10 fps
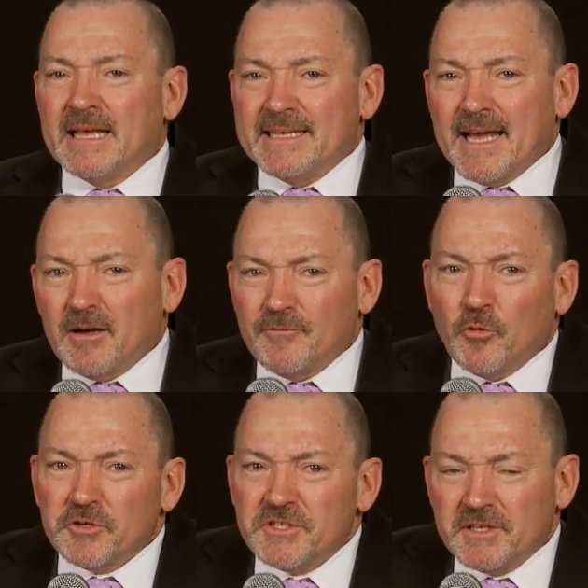Yeah,
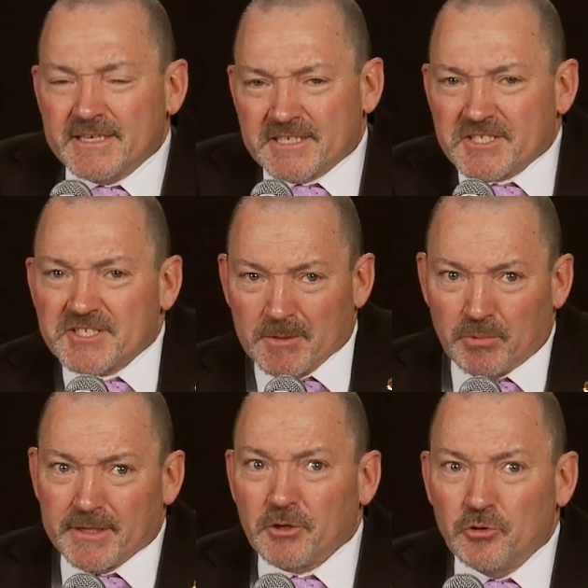unfortunately, a
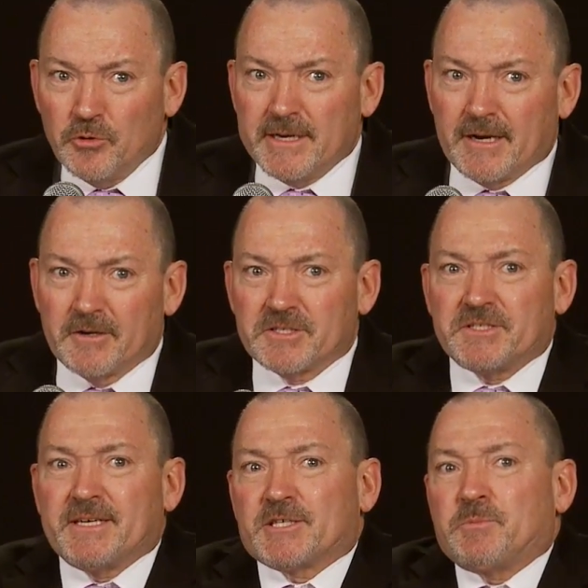sibling who inherits a
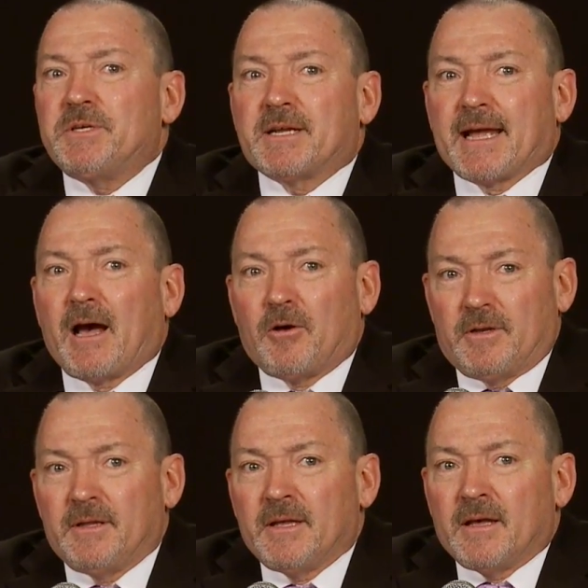TSP account
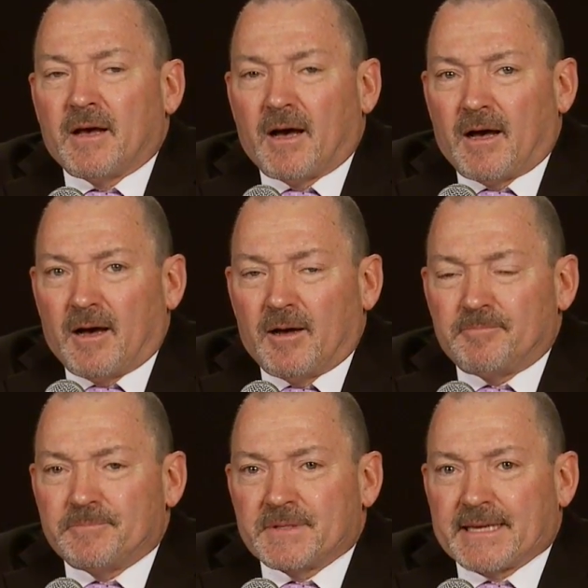
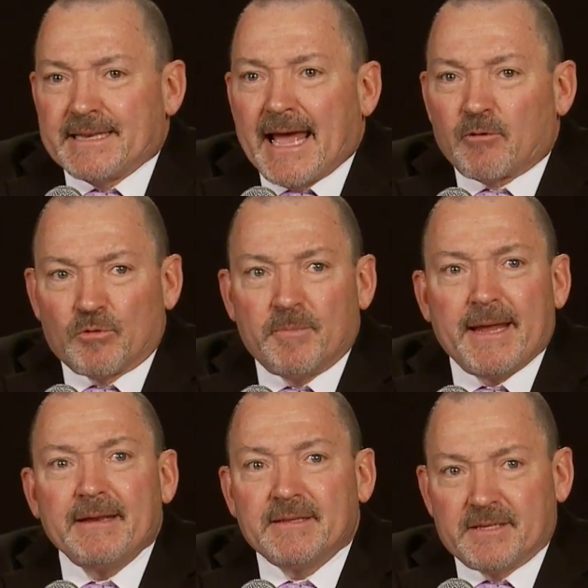cannot
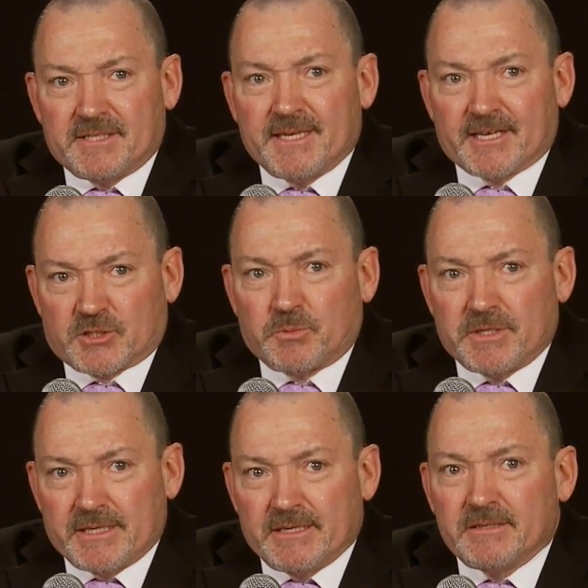remain in the
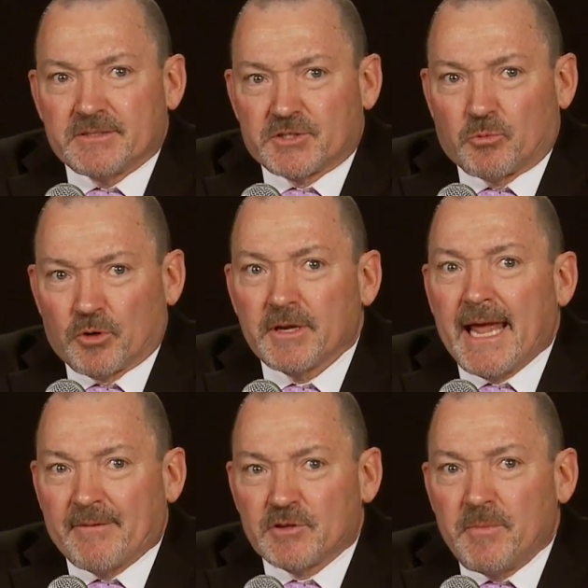TSP. So we're going to
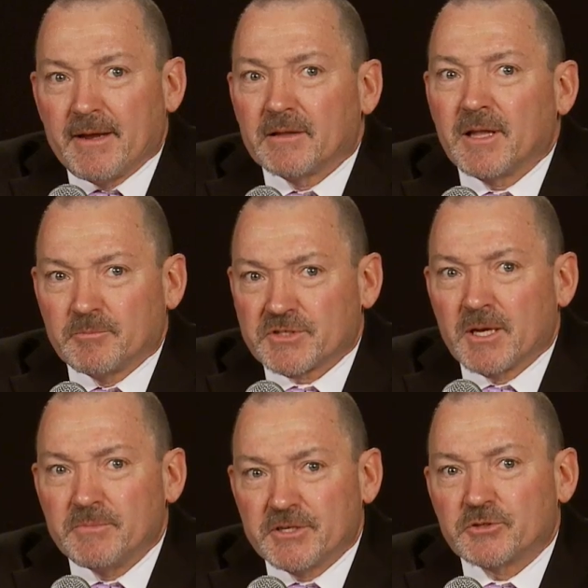have to make a lump
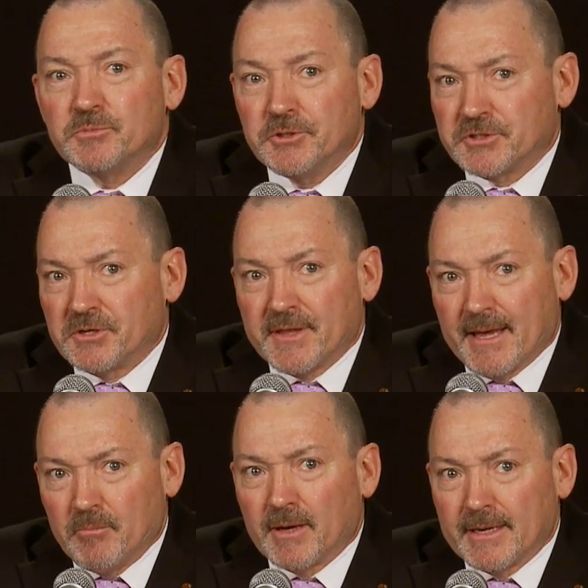sum distribution of
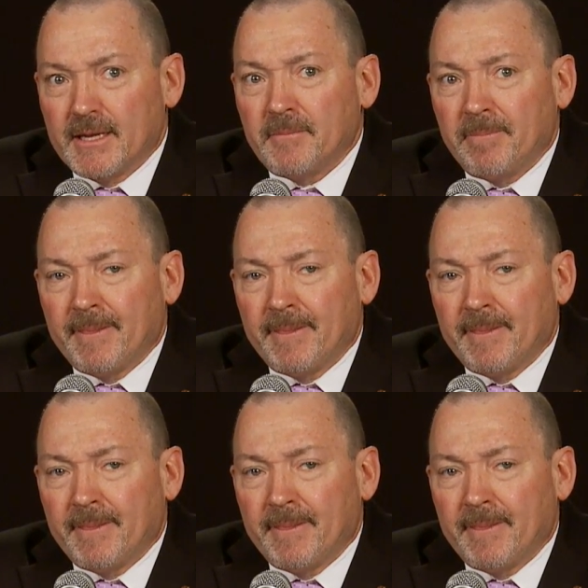that money.